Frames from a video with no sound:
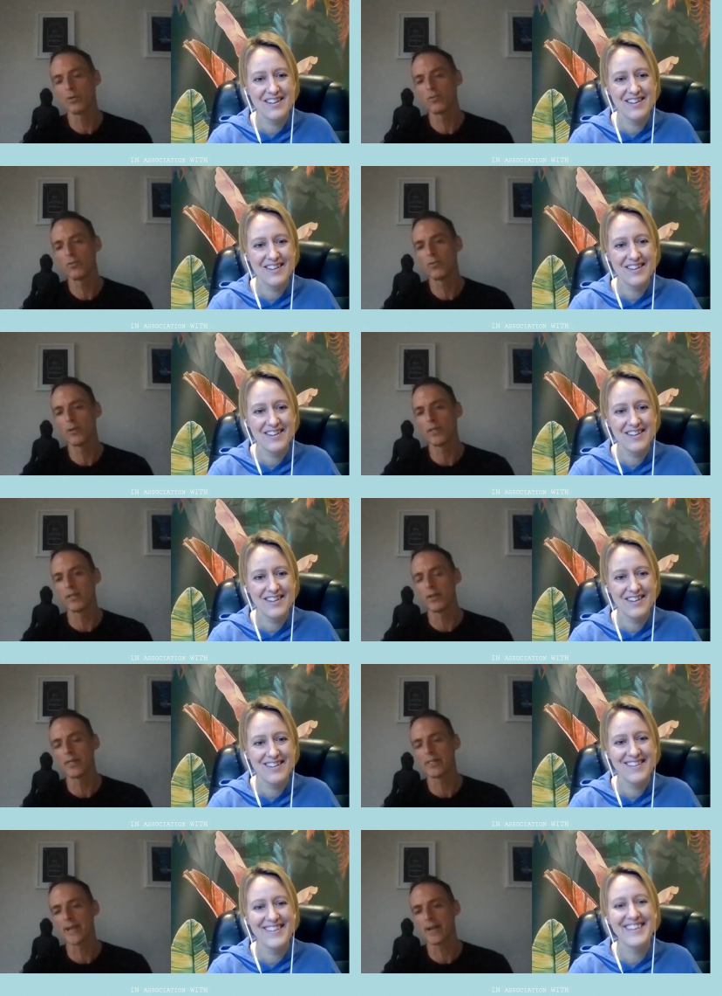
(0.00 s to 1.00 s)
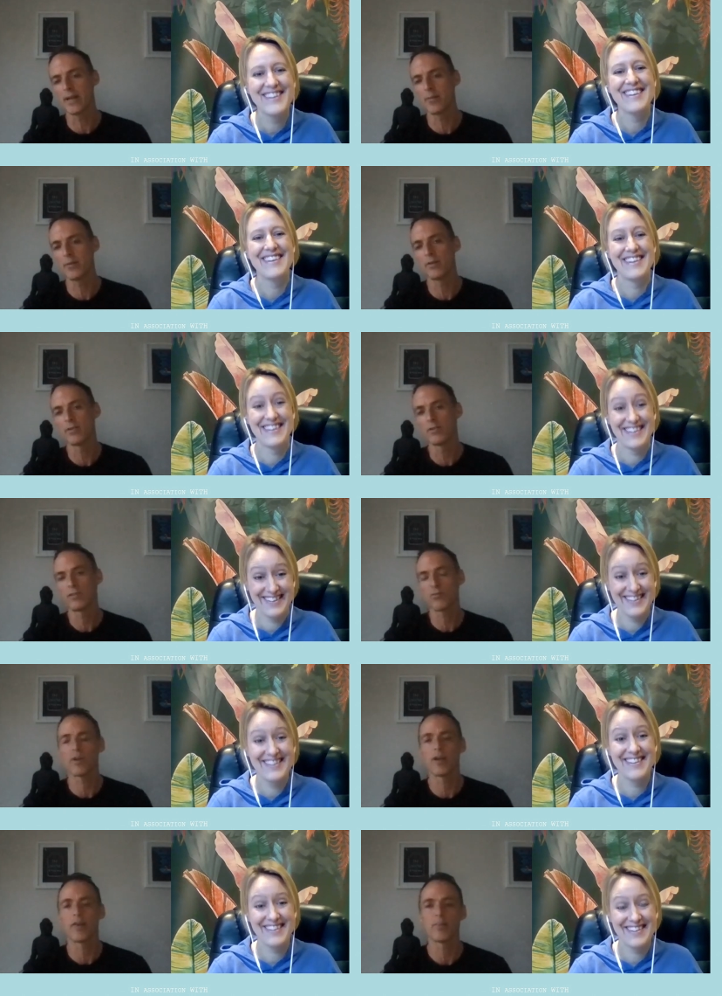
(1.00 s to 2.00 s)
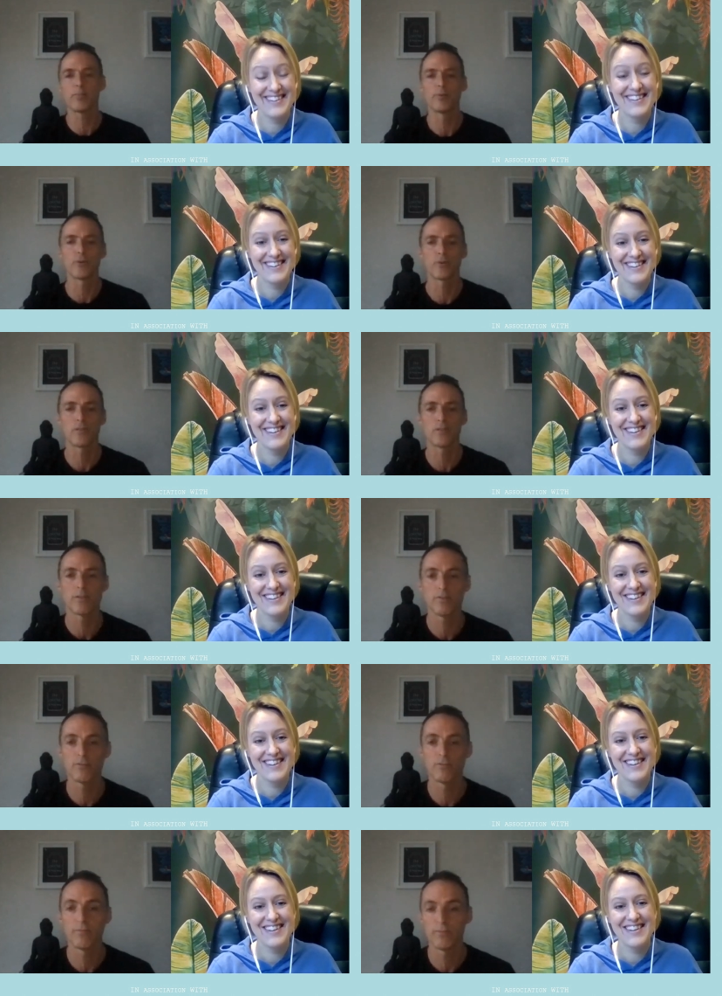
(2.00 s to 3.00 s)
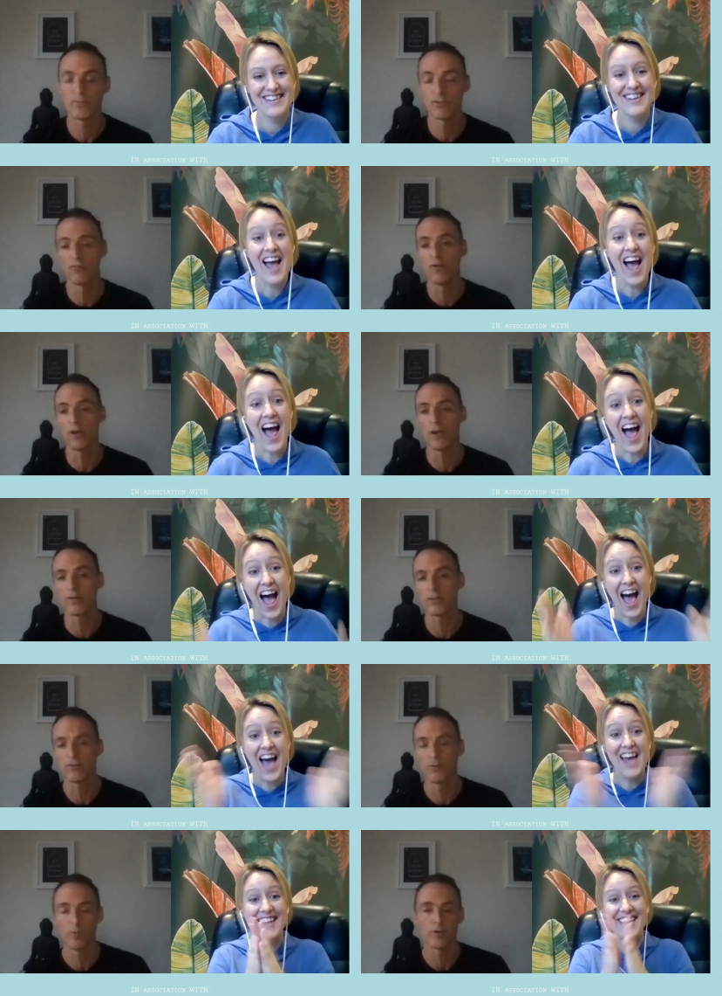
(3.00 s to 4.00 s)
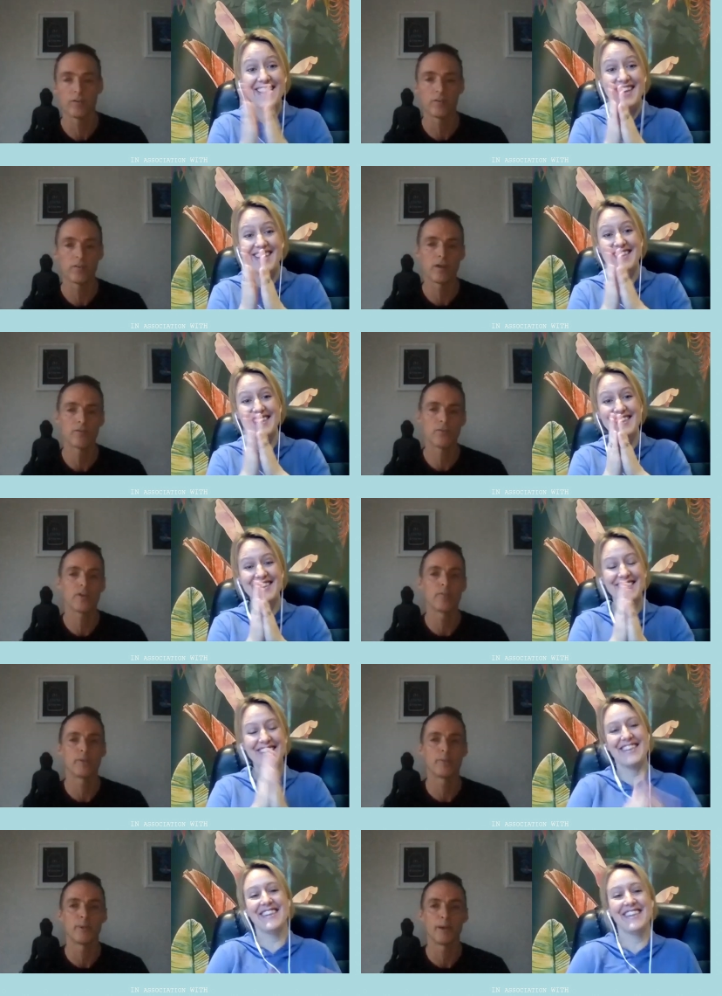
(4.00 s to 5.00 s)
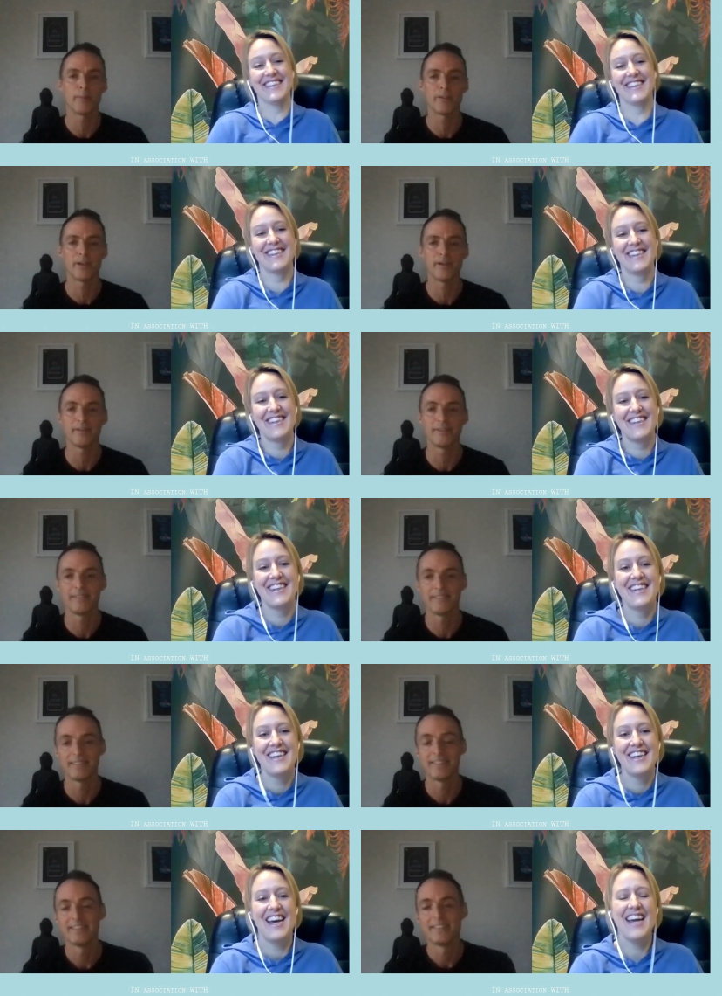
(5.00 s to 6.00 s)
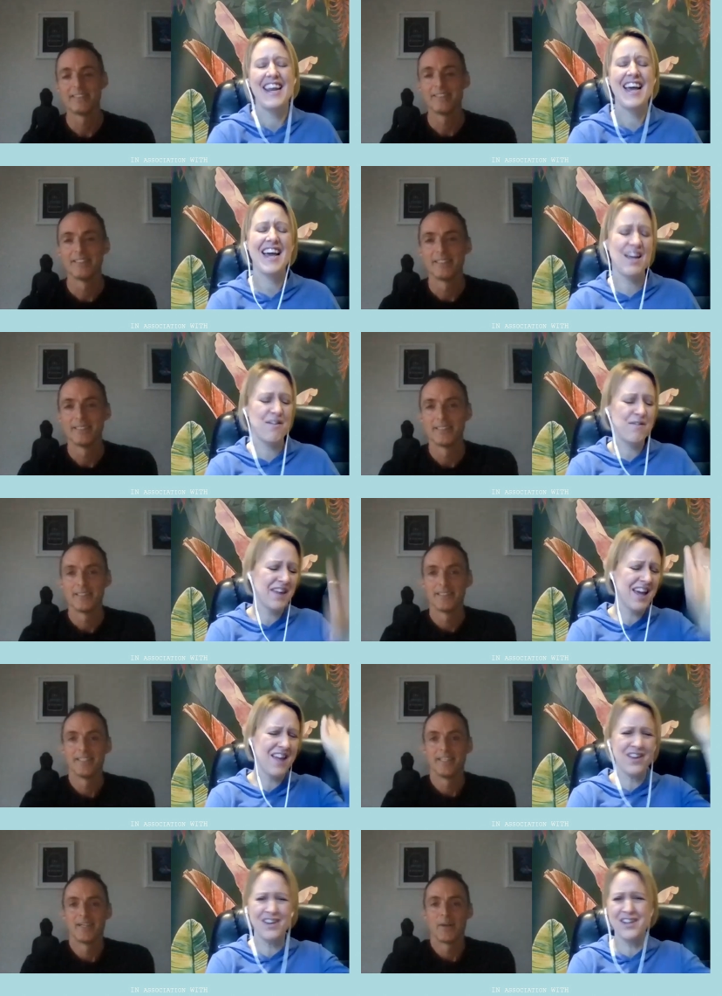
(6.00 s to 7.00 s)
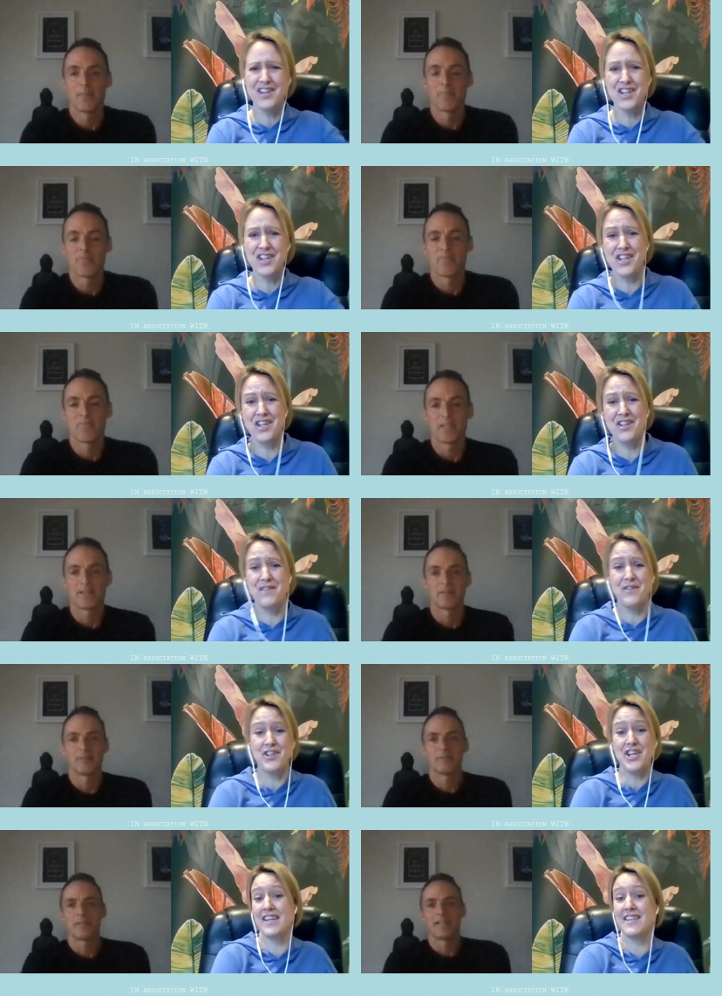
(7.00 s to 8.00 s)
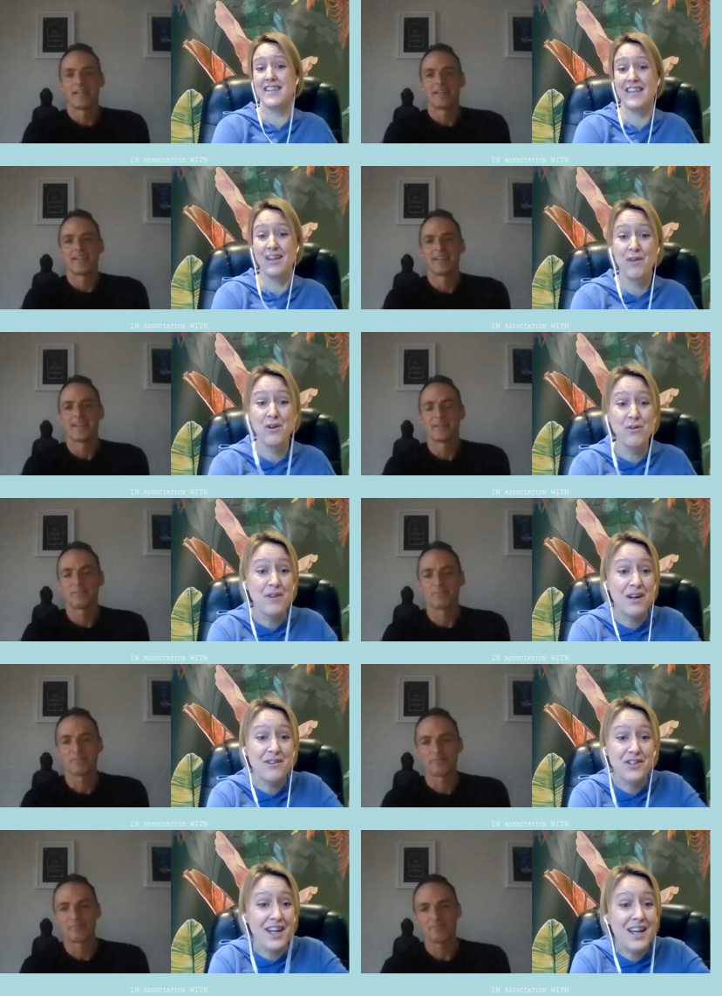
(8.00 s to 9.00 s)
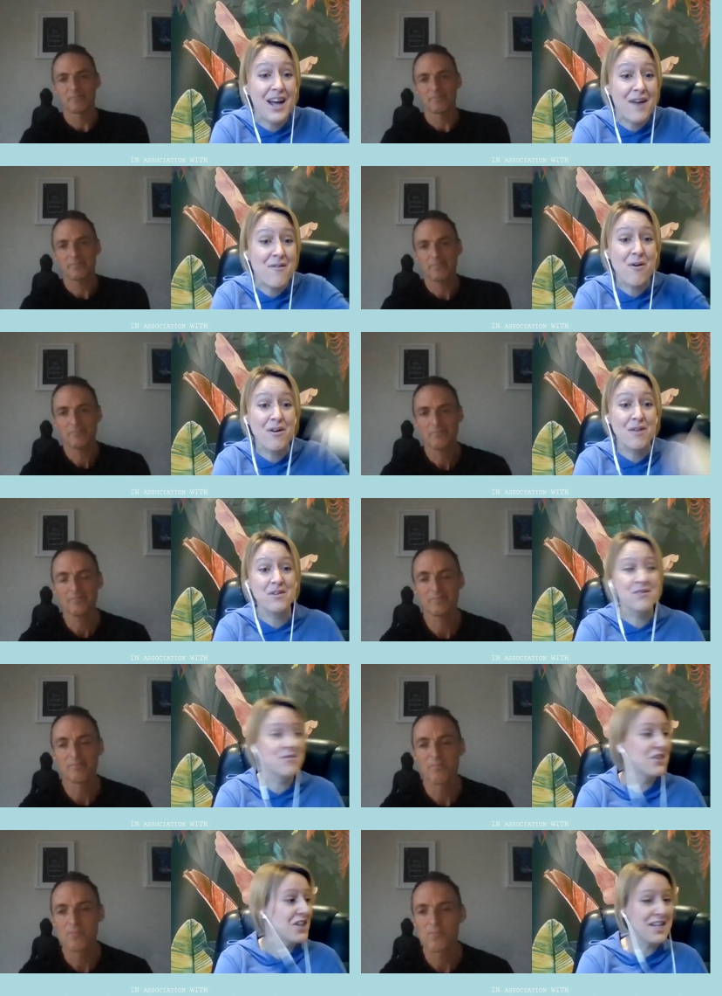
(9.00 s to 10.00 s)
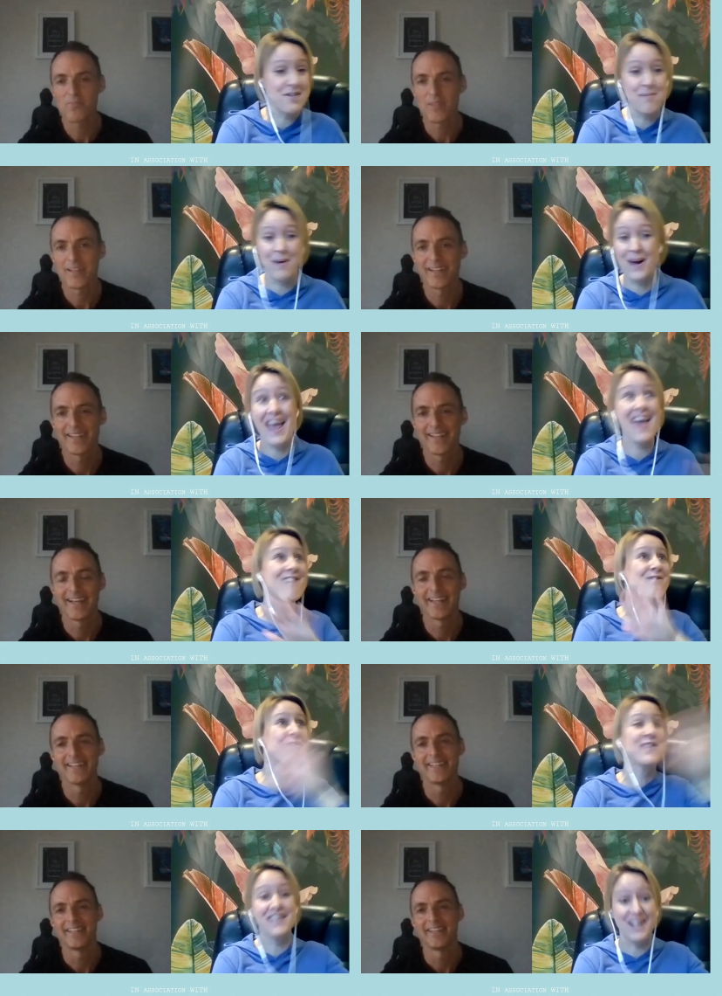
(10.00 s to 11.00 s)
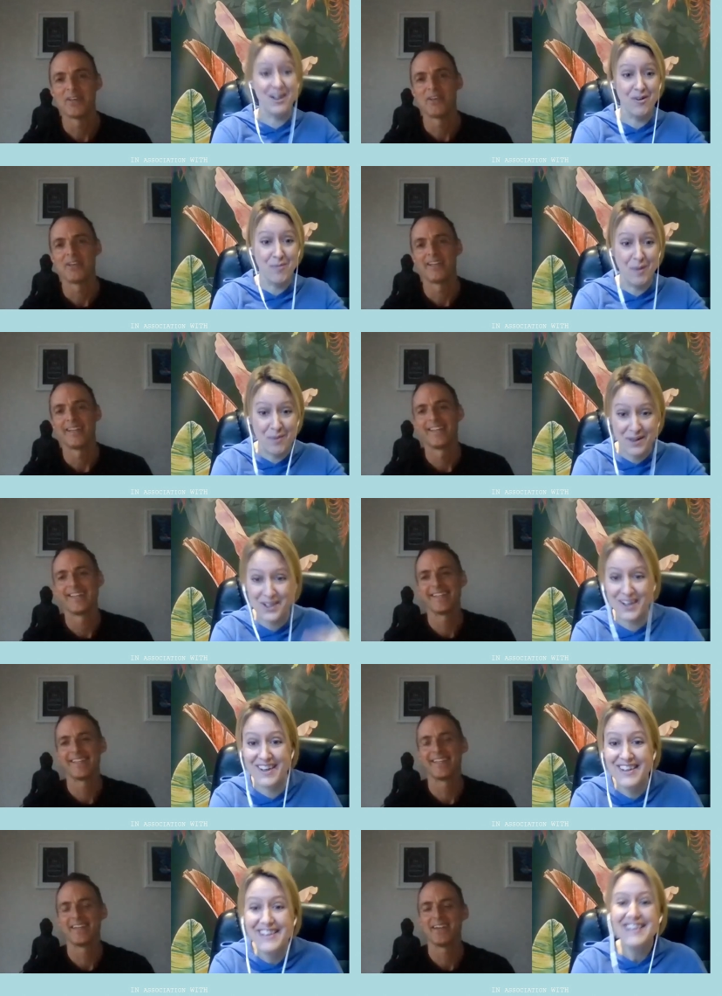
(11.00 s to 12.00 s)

Speaker 1: do, but I didn't know exactly. But there's three other books to follow, so four books in total that have been mapped out.
Speaker 2: And hey, forget the London dude who rejected it. We all know J.K. Rowling was rejected by every single publisher.